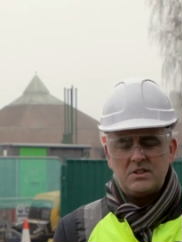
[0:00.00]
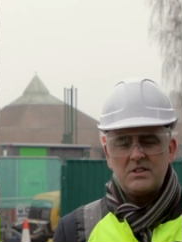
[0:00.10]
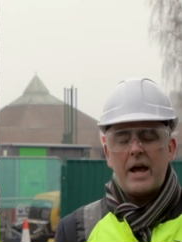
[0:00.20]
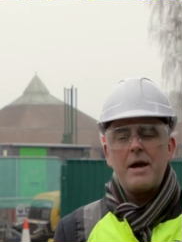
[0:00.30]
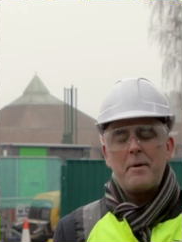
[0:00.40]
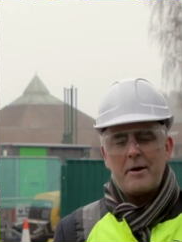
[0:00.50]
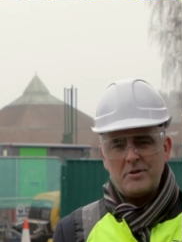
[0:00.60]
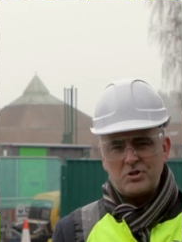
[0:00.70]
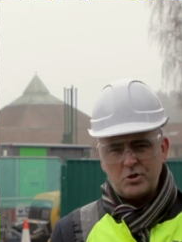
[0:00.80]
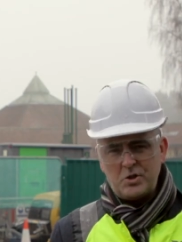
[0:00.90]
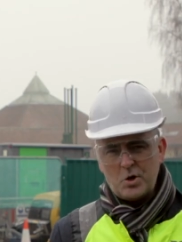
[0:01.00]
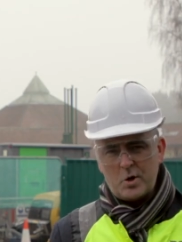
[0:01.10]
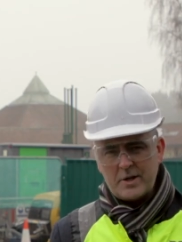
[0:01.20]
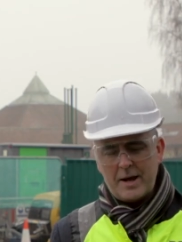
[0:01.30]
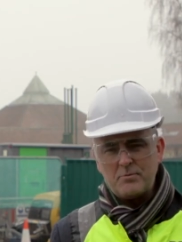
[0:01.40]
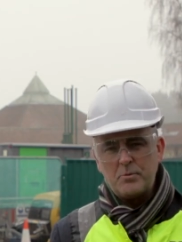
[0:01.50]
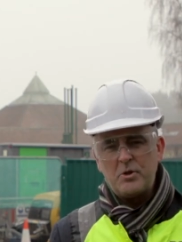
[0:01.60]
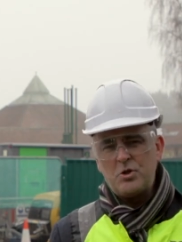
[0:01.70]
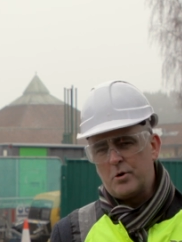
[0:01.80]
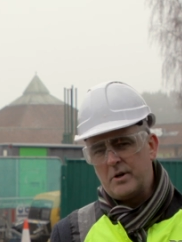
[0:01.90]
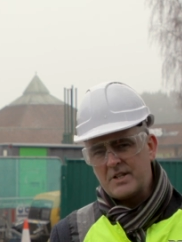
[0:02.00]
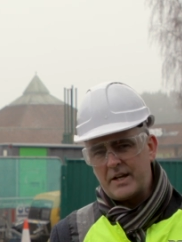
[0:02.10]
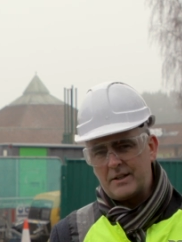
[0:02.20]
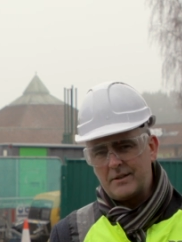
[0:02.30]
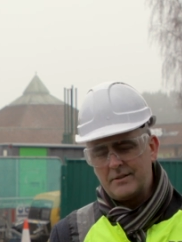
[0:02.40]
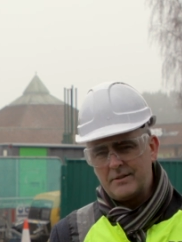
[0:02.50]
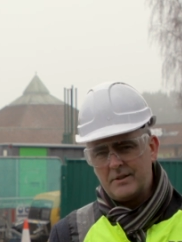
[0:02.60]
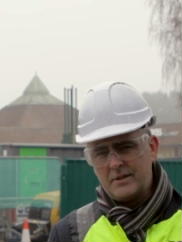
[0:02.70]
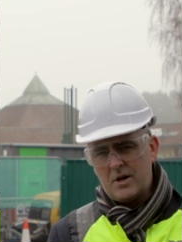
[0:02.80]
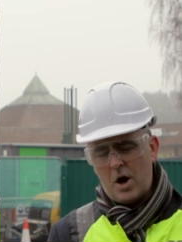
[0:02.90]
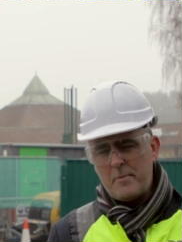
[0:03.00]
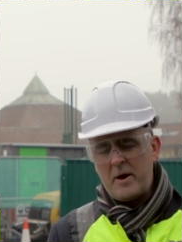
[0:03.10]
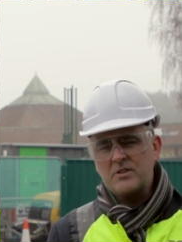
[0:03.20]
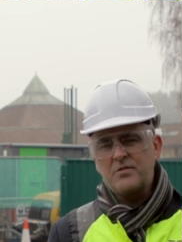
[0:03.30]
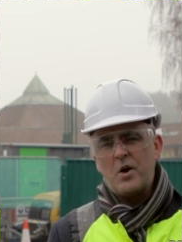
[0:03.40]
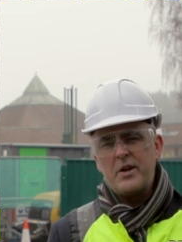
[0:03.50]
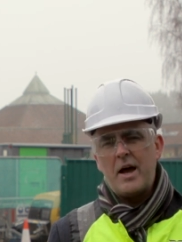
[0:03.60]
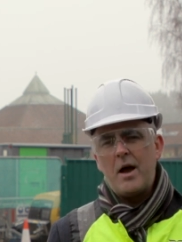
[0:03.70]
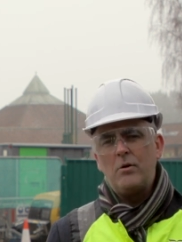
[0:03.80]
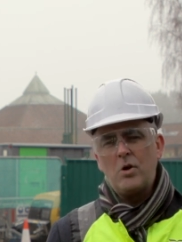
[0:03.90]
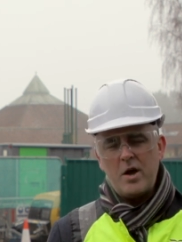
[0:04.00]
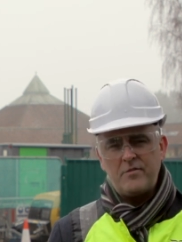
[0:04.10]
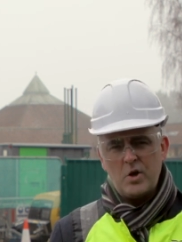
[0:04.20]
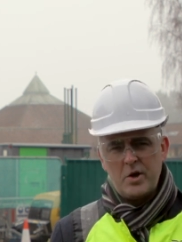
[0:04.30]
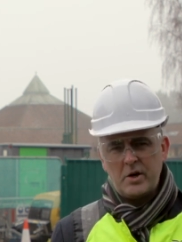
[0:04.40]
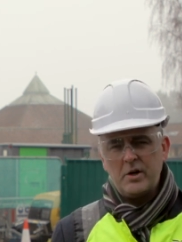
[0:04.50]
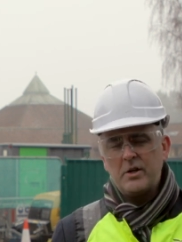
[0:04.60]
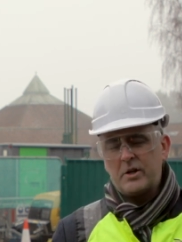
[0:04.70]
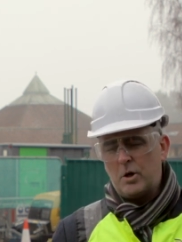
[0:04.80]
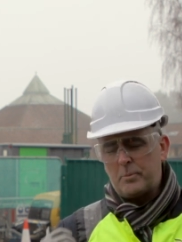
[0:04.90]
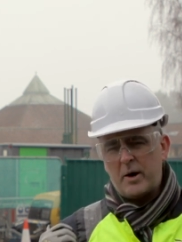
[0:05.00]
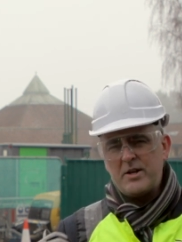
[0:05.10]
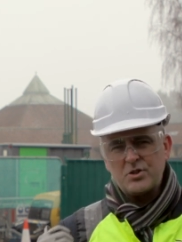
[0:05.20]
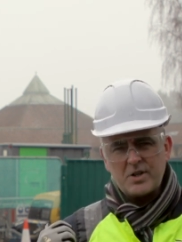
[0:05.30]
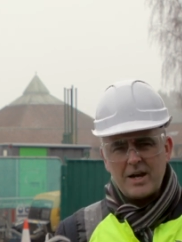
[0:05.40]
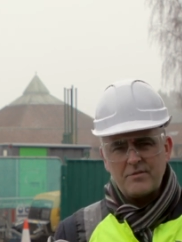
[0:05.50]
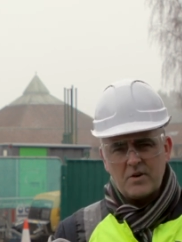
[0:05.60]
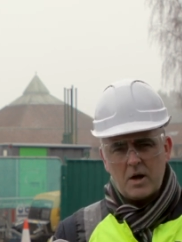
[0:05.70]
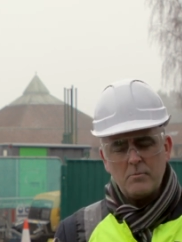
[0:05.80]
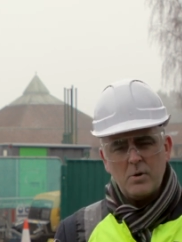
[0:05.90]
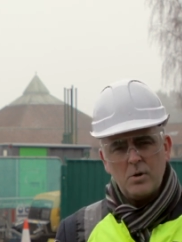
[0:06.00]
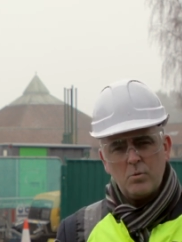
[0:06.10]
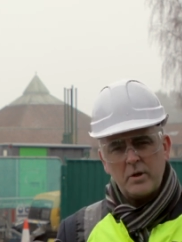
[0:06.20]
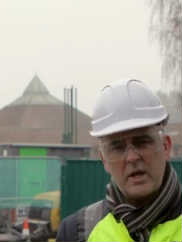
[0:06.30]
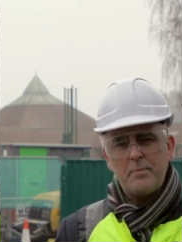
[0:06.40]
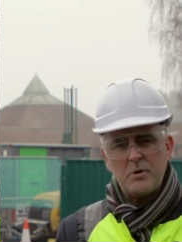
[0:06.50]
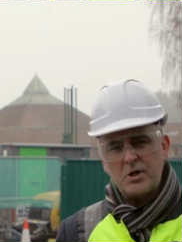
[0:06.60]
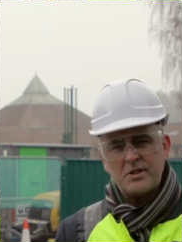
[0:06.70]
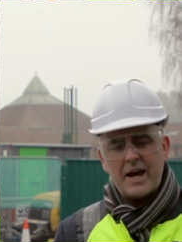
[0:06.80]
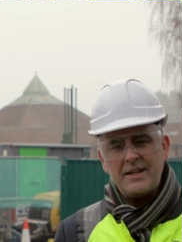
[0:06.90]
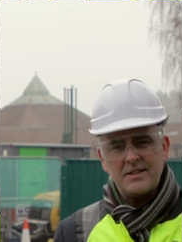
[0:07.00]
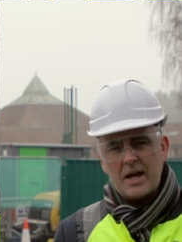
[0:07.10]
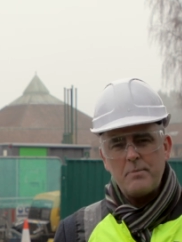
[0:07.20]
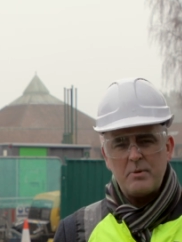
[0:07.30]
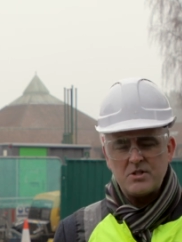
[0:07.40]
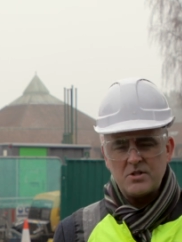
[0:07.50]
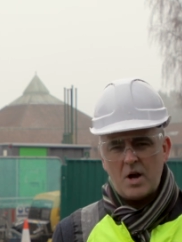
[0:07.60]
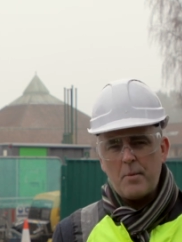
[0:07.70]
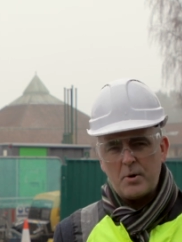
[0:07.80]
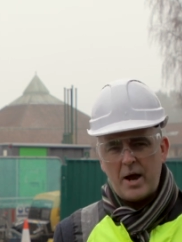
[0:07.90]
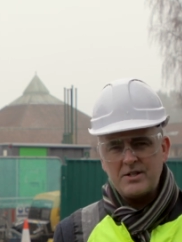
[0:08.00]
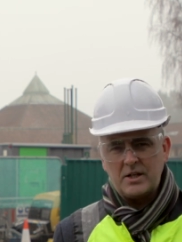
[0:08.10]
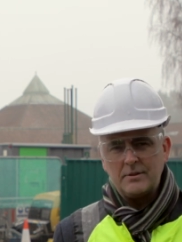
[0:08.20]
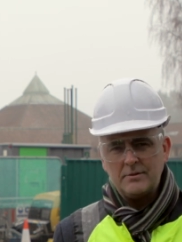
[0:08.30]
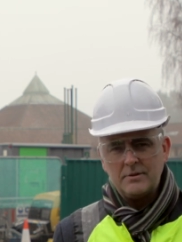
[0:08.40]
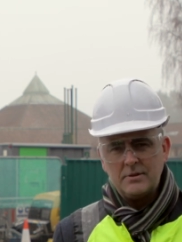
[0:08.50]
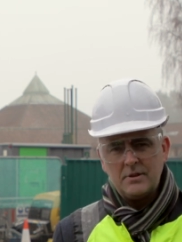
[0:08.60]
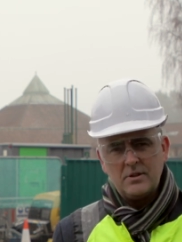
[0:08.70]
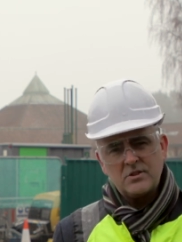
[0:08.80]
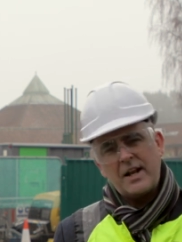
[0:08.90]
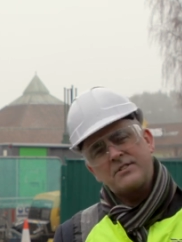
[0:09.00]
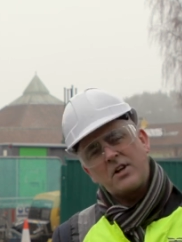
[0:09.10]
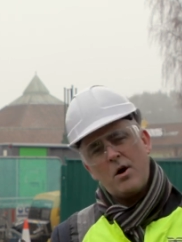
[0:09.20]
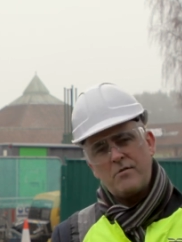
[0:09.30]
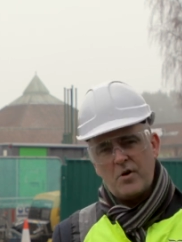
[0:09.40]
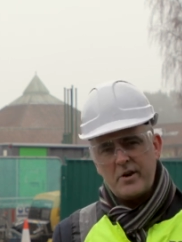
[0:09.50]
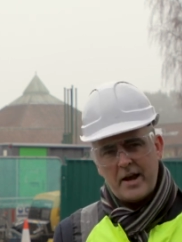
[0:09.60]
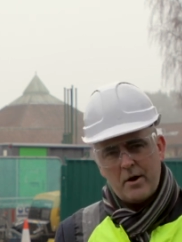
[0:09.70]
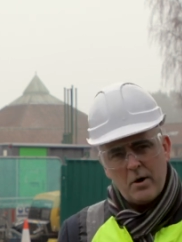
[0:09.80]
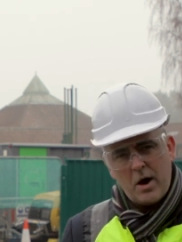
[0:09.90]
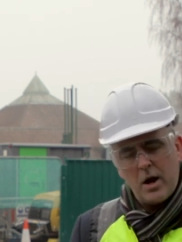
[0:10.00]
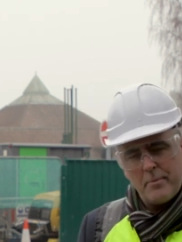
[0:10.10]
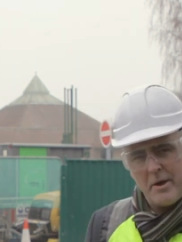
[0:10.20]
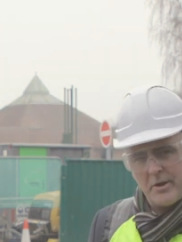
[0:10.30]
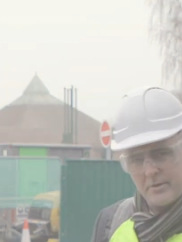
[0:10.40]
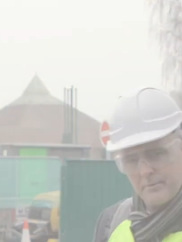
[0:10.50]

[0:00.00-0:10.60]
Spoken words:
Today I'm here in sunny Northampton with Eurotank. I'm here to find out how LifeLiner can upgrade your tank farm while keeping your day-to-day business operating. So let's go and find out all about it.